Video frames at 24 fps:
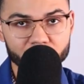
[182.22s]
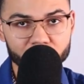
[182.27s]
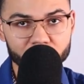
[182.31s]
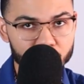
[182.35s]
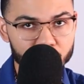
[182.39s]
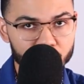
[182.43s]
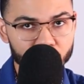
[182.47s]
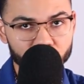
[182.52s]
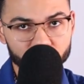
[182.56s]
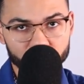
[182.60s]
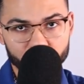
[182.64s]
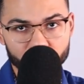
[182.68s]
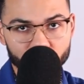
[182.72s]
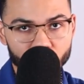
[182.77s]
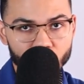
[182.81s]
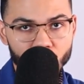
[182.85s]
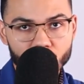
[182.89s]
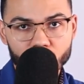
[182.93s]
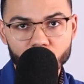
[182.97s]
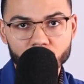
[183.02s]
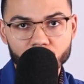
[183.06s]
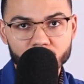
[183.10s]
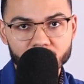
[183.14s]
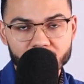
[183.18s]
built their
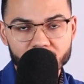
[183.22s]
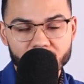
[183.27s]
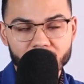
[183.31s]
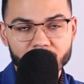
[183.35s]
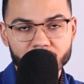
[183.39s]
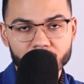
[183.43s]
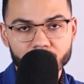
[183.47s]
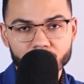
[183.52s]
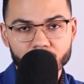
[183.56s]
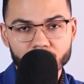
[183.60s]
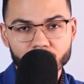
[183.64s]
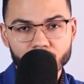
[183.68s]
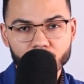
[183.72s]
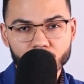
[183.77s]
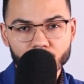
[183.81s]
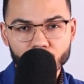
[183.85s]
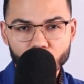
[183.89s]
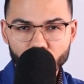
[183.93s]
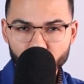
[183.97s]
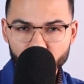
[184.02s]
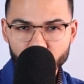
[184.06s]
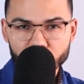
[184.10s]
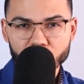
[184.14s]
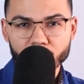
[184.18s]
whole entire
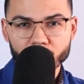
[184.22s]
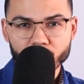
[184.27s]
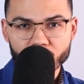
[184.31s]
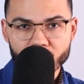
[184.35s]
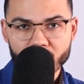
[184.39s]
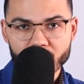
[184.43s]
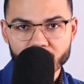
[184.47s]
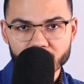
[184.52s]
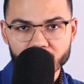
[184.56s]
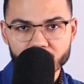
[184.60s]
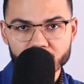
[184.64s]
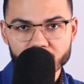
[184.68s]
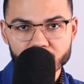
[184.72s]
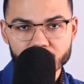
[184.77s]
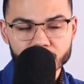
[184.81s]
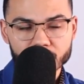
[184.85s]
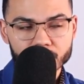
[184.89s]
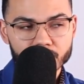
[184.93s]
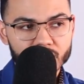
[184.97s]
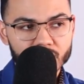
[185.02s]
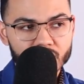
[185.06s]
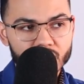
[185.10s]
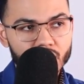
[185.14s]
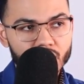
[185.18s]
coaching practice.
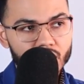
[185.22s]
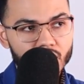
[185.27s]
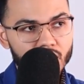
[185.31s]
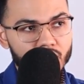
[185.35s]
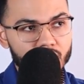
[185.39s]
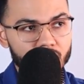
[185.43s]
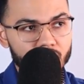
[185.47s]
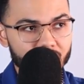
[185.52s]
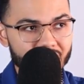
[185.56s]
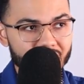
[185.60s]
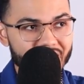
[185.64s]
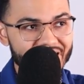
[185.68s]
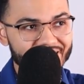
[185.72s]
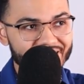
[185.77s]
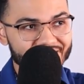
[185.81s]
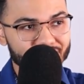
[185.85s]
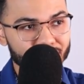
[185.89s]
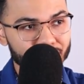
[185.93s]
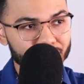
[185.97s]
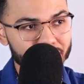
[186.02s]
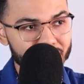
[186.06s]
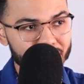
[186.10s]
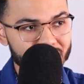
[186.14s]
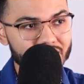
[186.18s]
That
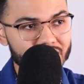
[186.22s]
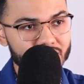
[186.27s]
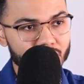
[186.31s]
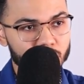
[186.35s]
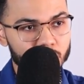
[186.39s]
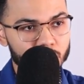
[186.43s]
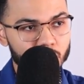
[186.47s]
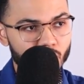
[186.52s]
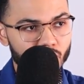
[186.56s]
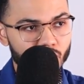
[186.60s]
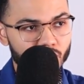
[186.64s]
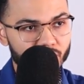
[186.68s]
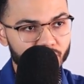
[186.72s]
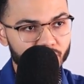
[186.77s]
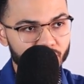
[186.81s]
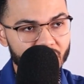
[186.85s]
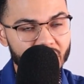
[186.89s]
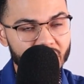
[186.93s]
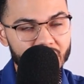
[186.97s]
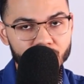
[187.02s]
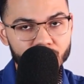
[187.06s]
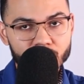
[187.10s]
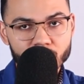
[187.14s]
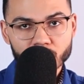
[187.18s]
to me is more
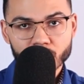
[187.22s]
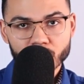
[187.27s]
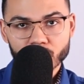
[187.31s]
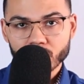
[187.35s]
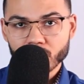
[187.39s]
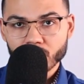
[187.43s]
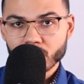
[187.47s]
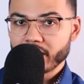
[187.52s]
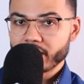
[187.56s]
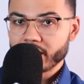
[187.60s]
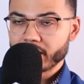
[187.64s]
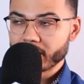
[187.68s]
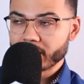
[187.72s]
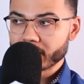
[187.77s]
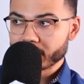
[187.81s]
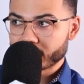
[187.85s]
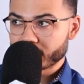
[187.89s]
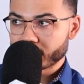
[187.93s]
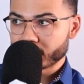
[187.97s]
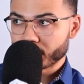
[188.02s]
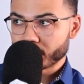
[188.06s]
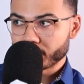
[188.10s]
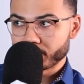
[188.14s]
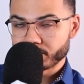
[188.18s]
valuable than
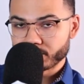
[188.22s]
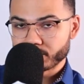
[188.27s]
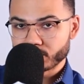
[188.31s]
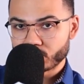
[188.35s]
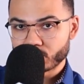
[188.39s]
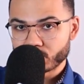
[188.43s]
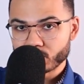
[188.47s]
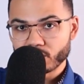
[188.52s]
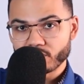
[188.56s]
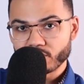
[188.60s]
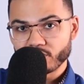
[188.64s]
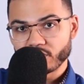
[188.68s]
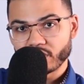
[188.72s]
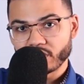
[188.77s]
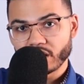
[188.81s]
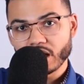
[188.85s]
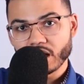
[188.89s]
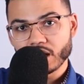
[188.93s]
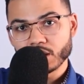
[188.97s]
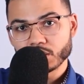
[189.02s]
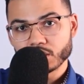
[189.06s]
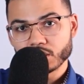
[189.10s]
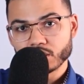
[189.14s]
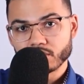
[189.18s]
some
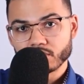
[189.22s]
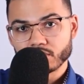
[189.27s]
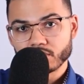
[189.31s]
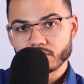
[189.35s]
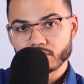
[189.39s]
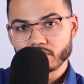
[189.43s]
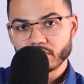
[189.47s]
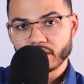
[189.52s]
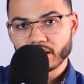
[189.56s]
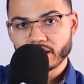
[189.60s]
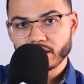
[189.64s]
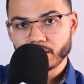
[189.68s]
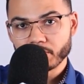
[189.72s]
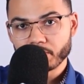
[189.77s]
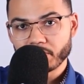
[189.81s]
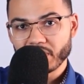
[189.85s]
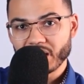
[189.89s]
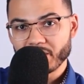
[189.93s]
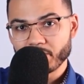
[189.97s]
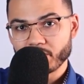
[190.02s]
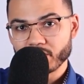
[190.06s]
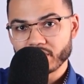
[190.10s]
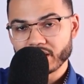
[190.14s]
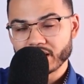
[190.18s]
certification, like a
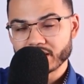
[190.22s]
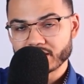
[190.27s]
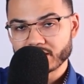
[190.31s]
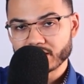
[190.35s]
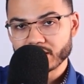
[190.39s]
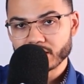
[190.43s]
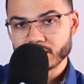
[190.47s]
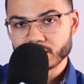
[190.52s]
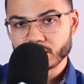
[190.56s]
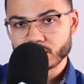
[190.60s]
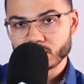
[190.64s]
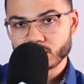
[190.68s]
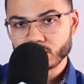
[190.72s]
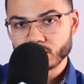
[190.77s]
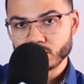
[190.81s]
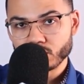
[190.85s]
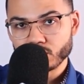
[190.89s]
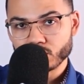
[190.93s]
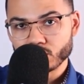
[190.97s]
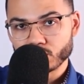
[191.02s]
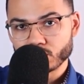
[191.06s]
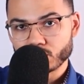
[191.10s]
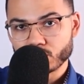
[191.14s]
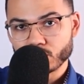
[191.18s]
paper that says
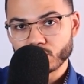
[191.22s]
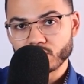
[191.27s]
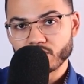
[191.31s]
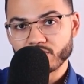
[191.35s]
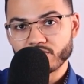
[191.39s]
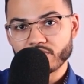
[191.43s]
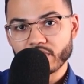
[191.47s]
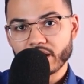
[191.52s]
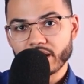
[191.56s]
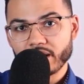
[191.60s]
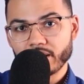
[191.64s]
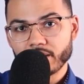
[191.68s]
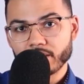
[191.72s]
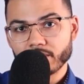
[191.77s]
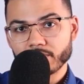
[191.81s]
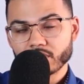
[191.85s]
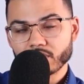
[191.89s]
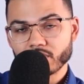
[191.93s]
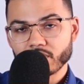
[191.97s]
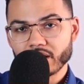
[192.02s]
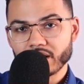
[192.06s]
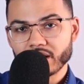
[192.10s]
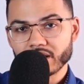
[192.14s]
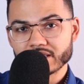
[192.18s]
you're certified,
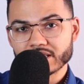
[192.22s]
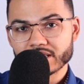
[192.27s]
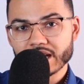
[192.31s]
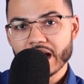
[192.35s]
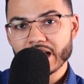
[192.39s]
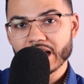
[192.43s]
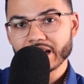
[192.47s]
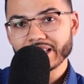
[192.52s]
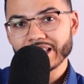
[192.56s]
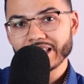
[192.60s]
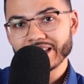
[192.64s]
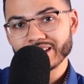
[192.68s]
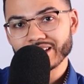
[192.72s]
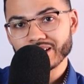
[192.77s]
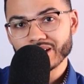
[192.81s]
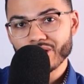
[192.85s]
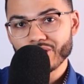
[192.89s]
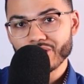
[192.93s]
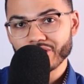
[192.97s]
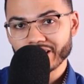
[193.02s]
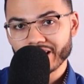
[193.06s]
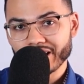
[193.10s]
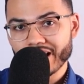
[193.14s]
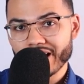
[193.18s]
right? It's kind of like
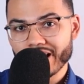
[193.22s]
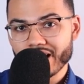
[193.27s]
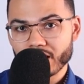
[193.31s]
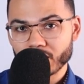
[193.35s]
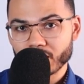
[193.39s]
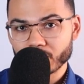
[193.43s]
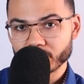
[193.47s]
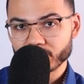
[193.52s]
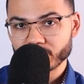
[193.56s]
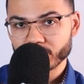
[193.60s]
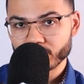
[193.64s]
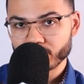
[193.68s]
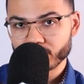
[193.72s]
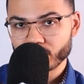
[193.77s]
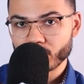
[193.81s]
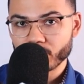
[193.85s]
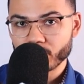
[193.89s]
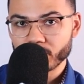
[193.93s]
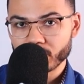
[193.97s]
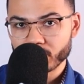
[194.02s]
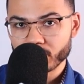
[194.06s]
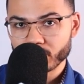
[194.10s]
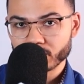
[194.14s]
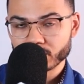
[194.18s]
going to college for four
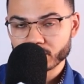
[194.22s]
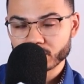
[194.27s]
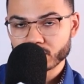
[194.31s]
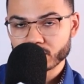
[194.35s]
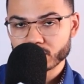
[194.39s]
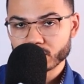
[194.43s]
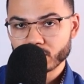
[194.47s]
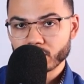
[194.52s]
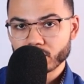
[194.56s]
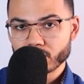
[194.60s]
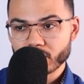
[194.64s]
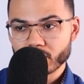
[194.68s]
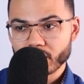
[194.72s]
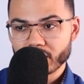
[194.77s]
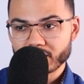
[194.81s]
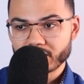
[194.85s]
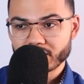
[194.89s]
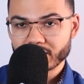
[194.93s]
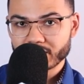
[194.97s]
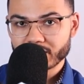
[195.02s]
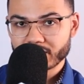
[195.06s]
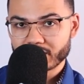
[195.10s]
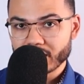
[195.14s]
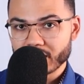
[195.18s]
years, right,
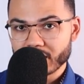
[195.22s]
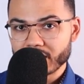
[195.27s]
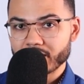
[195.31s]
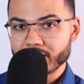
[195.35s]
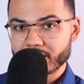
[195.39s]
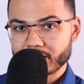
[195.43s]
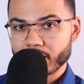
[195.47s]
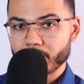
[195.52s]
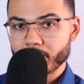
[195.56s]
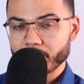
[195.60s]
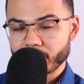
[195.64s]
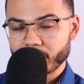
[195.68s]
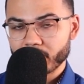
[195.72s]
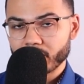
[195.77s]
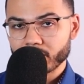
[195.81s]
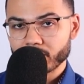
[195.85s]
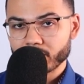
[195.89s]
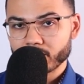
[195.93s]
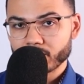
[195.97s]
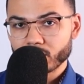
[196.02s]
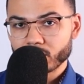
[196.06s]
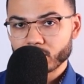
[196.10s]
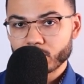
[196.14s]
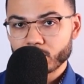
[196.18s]
to study something,
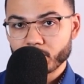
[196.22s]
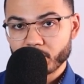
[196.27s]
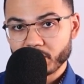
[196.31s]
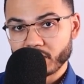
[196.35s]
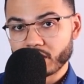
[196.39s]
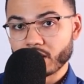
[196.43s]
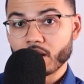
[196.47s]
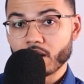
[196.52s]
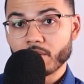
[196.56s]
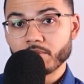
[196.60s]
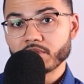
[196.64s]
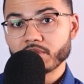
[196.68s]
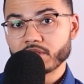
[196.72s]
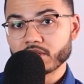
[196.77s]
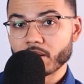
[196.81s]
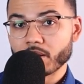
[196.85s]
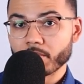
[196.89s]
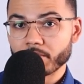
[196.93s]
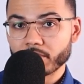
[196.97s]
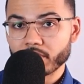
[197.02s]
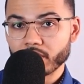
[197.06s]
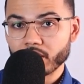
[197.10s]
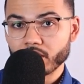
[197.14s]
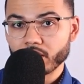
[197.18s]
to become
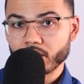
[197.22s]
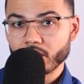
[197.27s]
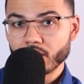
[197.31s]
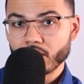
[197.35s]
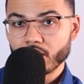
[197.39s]
something,